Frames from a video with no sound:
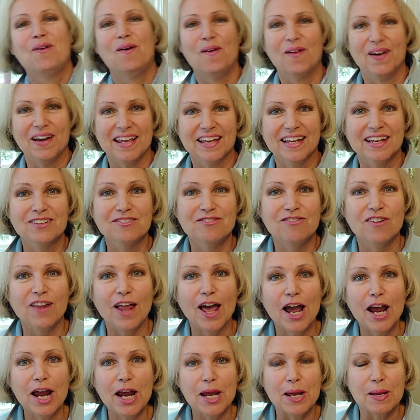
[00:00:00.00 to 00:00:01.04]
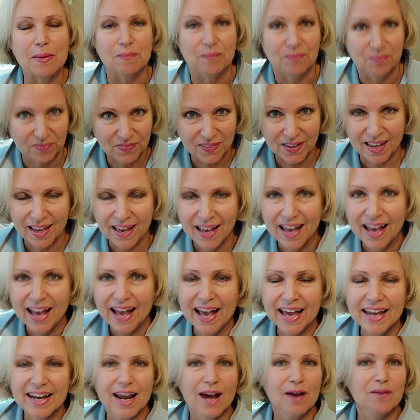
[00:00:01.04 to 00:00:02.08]
pointing at Flame.
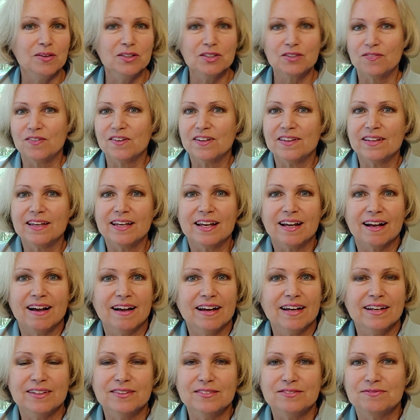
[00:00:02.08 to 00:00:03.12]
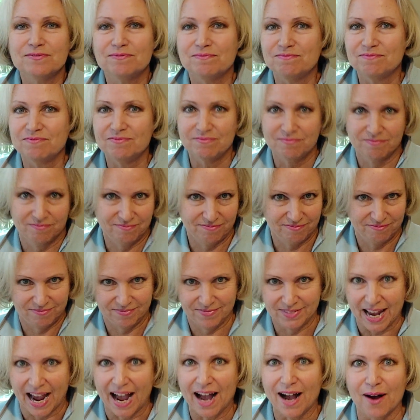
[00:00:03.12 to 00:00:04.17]
And I was feeling kind of
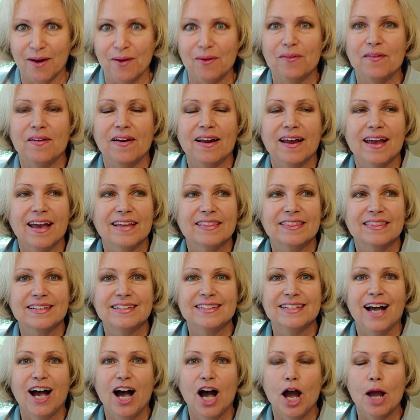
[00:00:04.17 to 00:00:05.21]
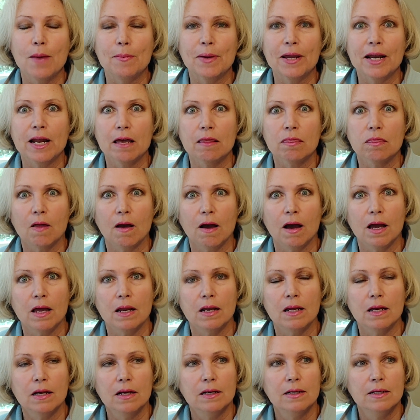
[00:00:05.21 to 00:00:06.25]
down at the time. And I thought,
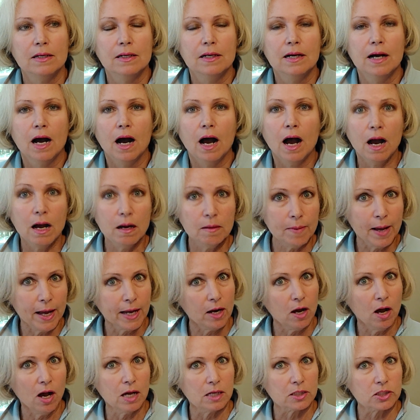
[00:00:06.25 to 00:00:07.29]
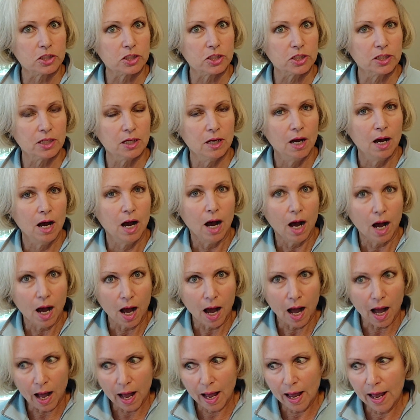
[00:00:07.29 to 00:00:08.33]
oh my gosh,
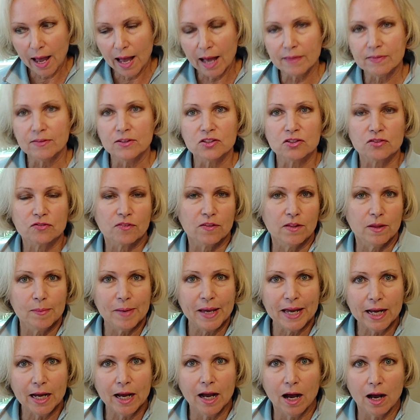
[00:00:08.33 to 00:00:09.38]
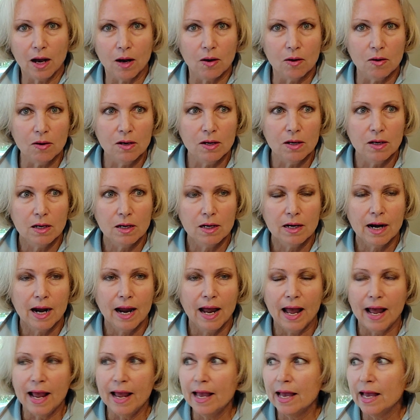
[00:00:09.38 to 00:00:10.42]
I had this flamingo
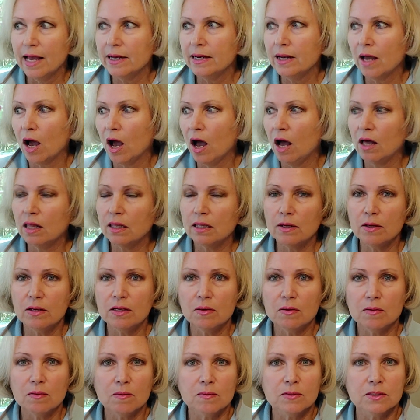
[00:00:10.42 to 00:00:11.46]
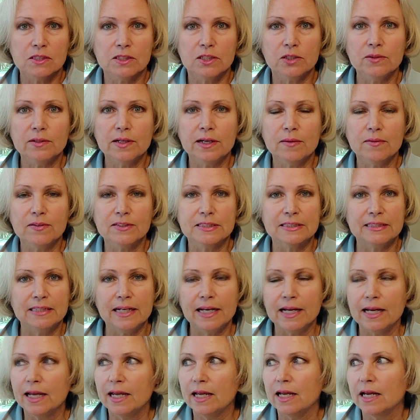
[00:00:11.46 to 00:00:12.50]
and all he was doing was
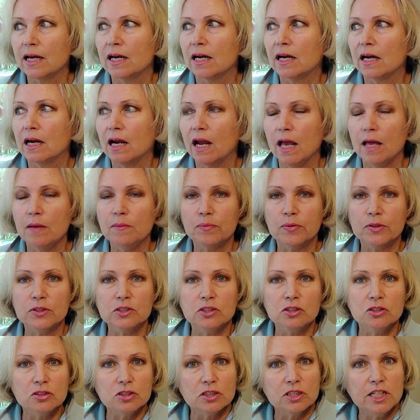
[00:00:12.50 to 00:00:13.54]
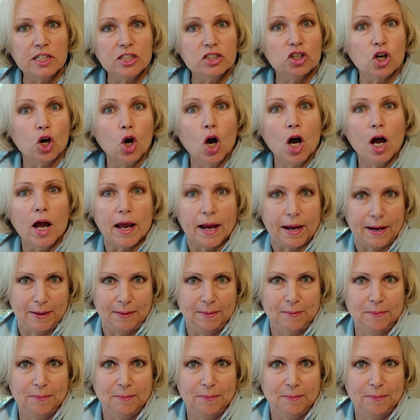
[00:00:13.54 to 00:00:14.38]
sitting here and producing joy.